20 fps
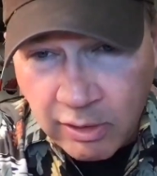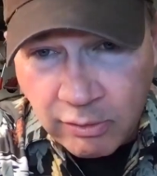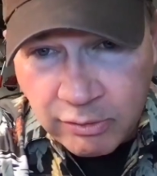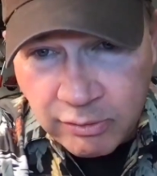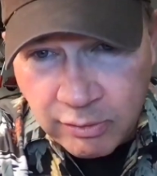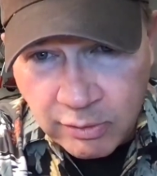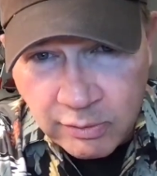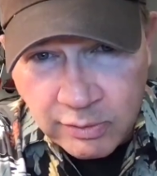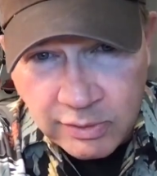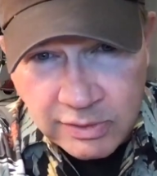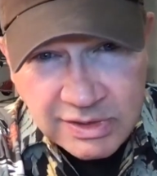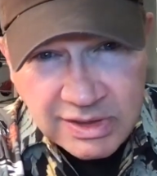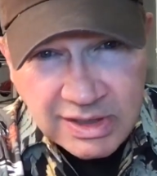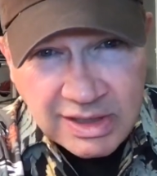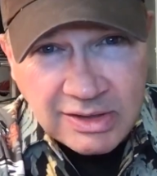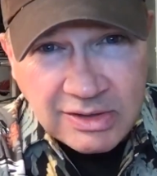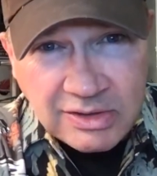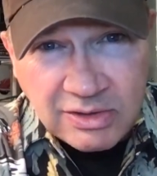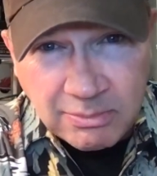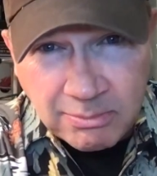we'll go through and
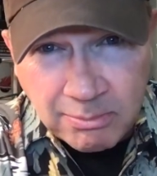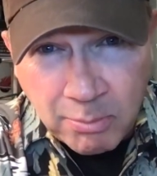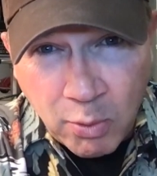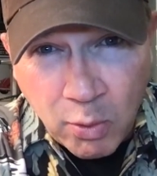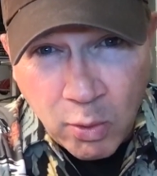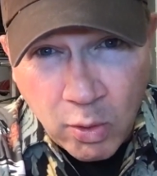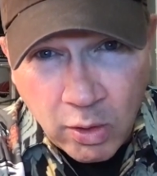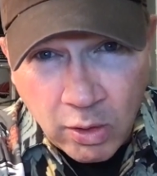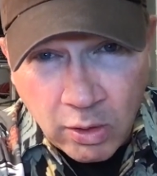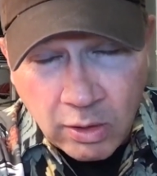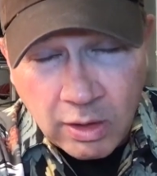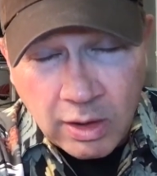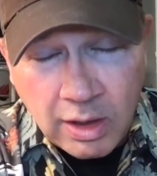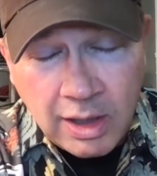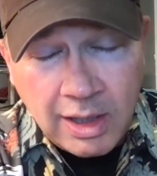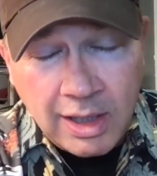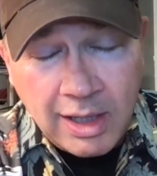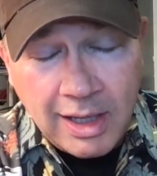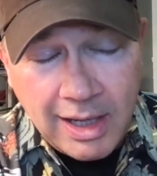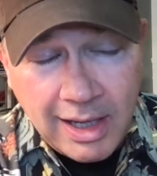see some more
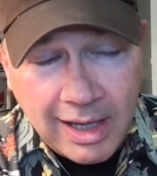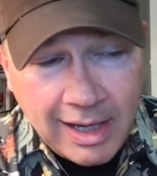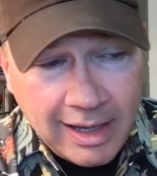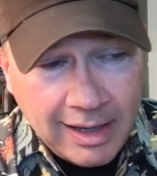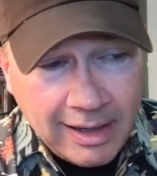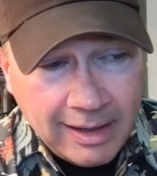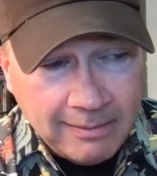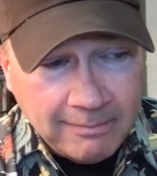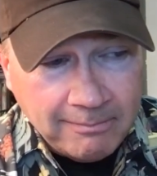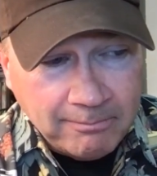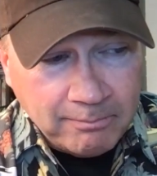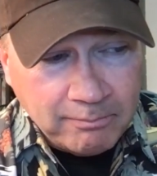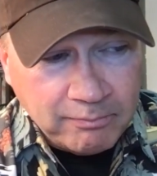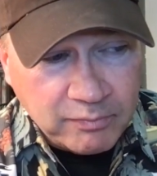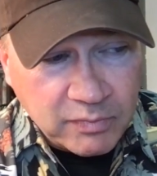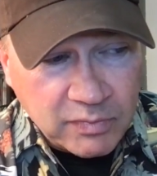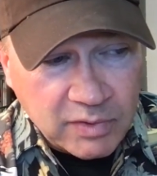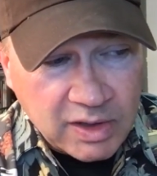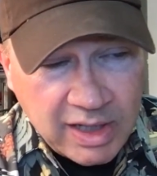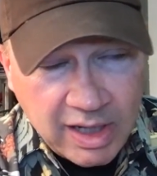um,
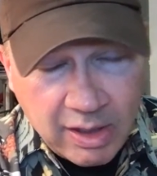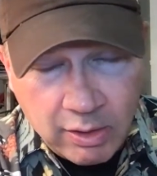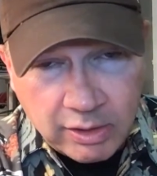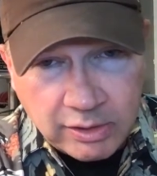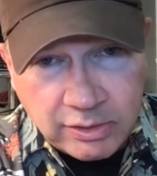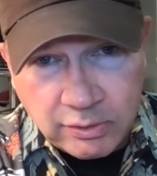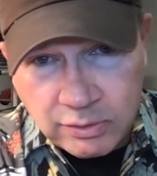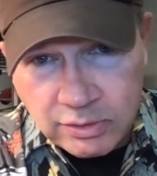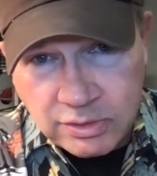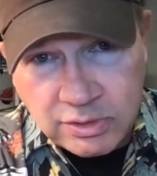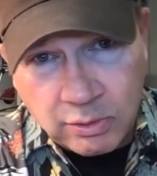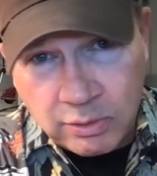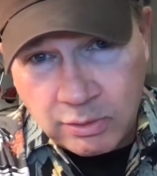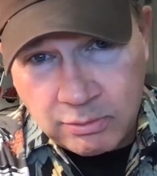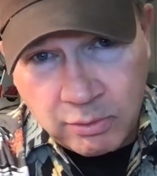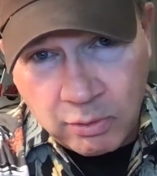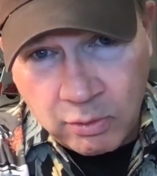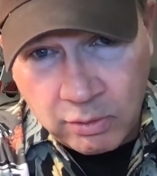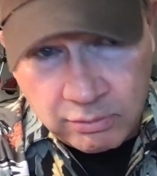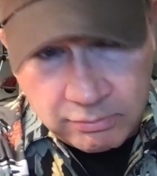characters
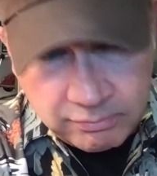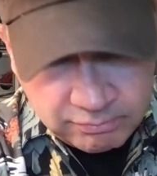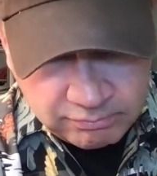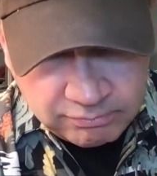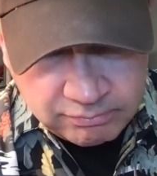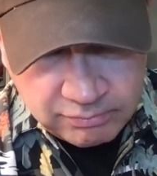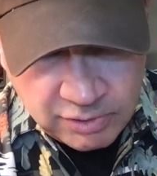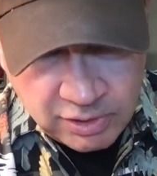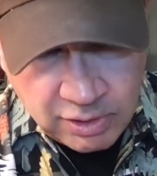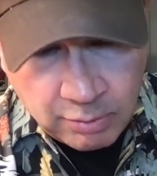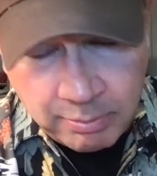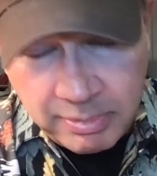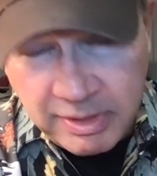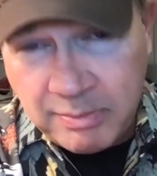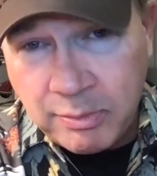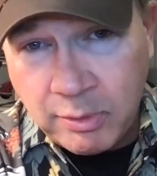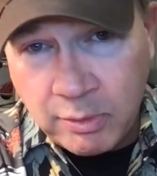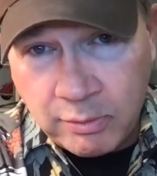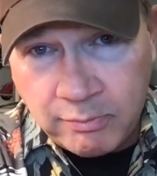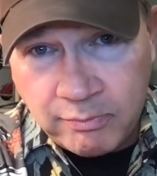or or you know
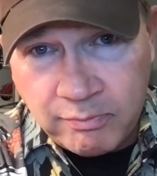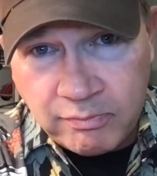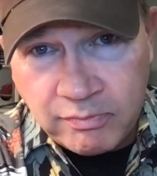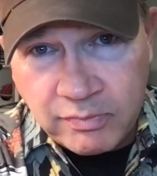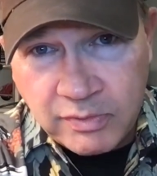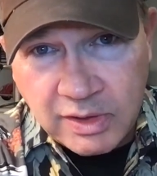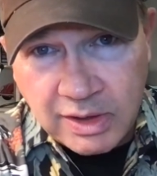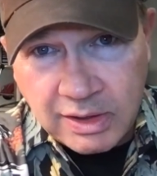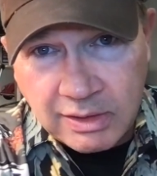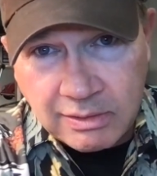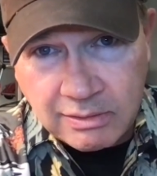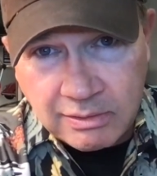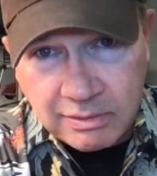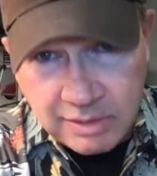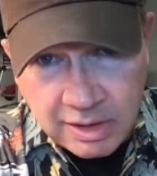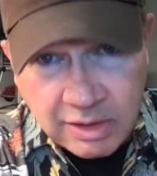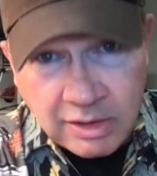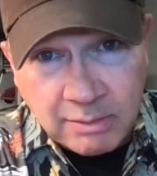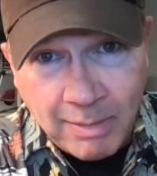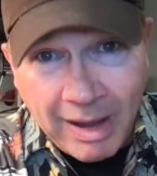people
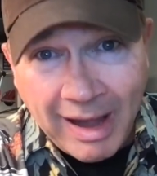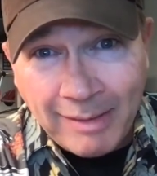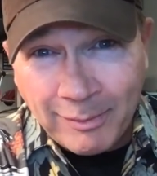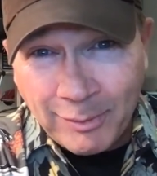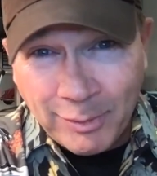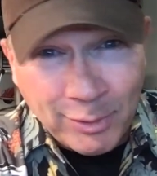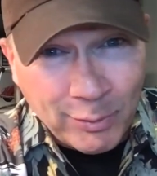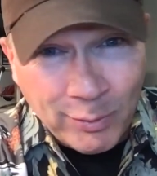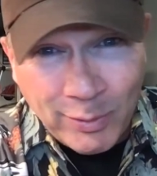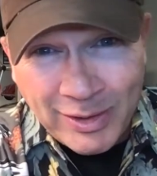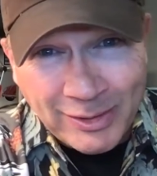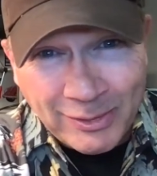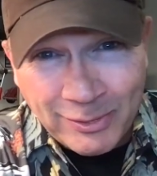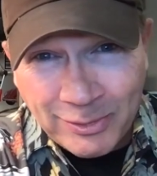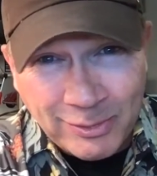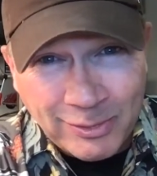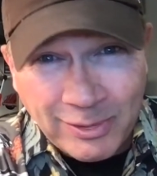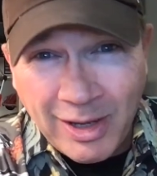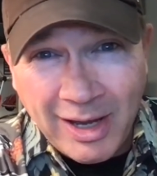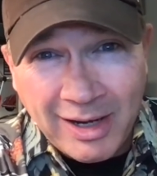in the Bible. They're real.
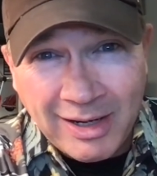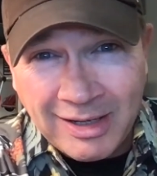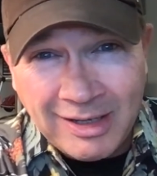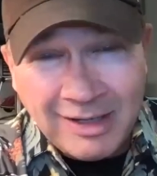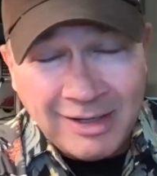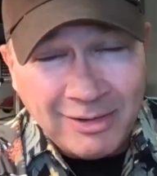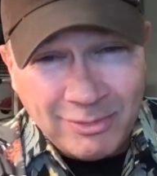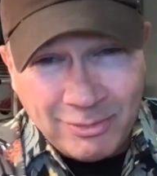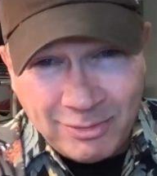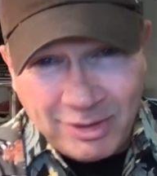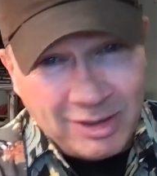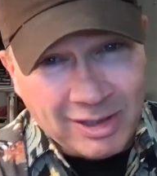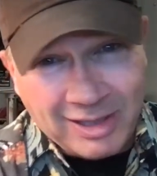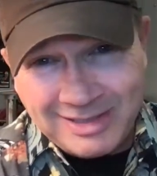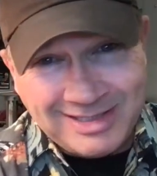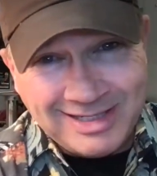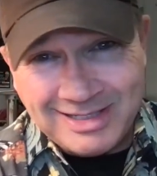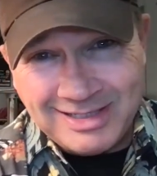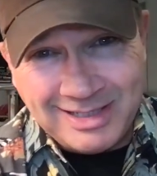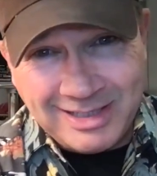They're not they're not
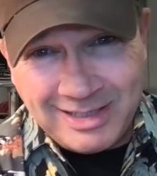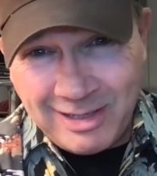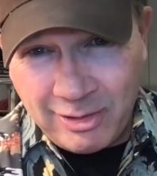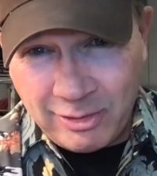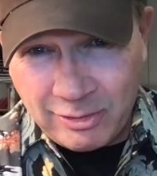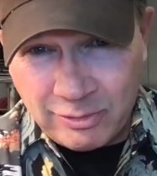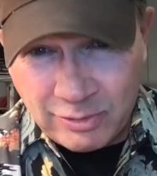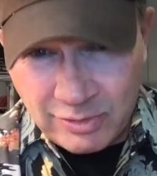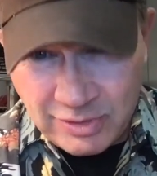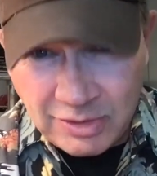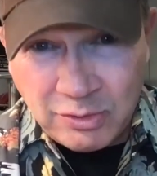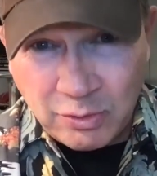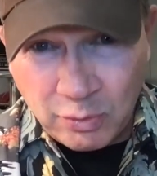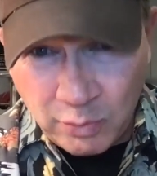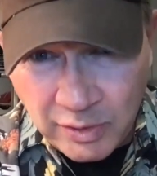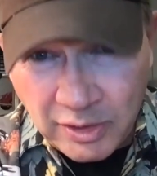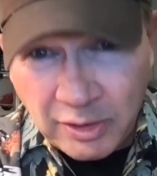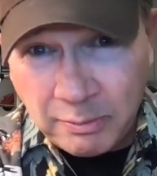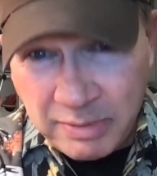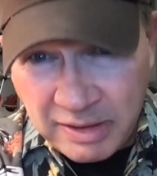like Disney characters. These are
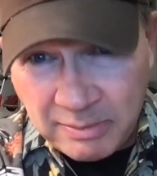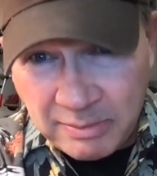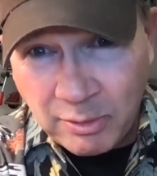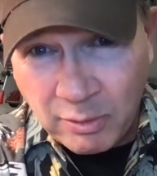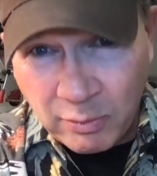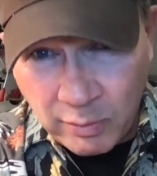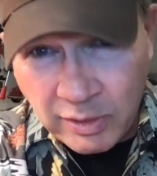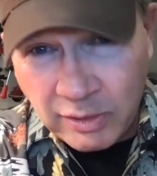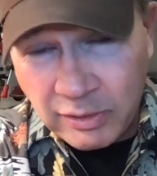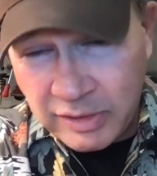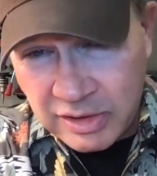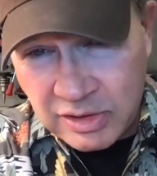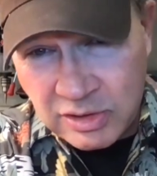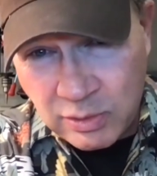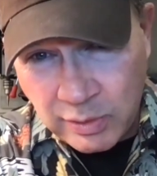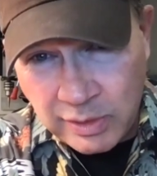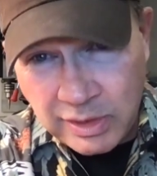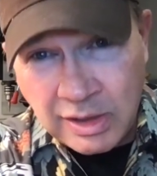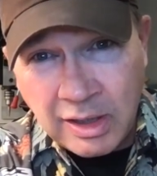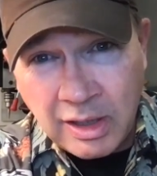real people, real
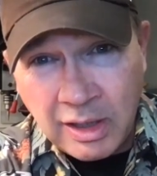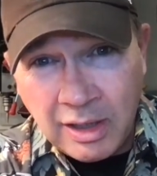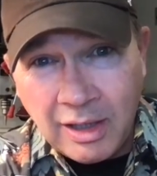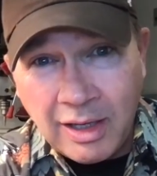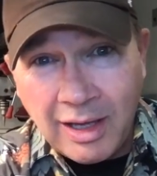history.